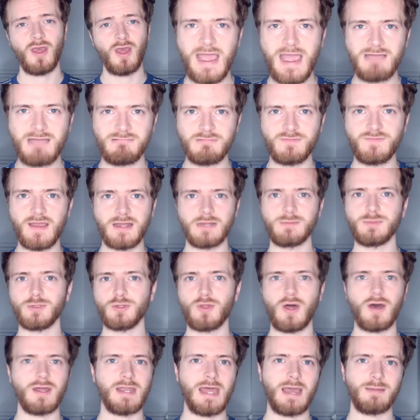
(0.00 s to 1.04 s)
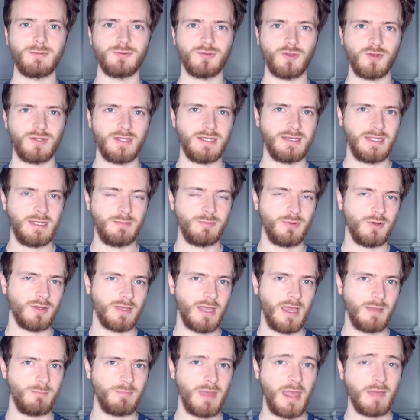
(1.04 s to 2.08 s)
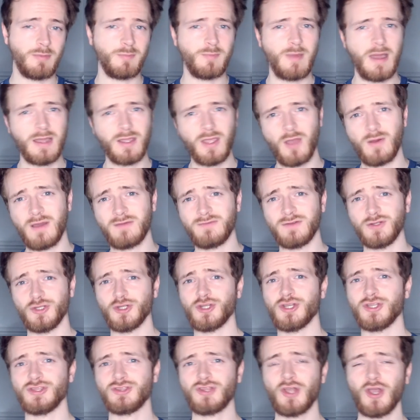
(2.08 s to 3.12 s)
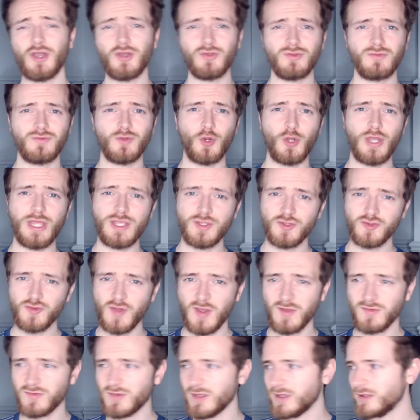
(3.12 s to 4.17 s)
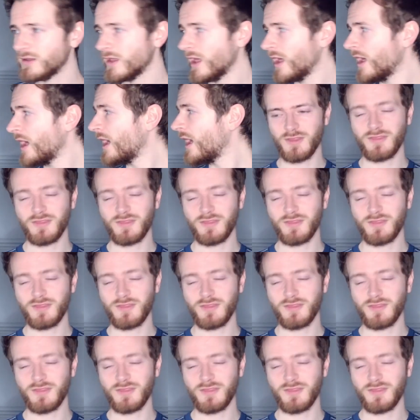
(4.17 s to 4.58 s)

They are available on Amazon in ebook and paperback. Go have a look at those if you're interested.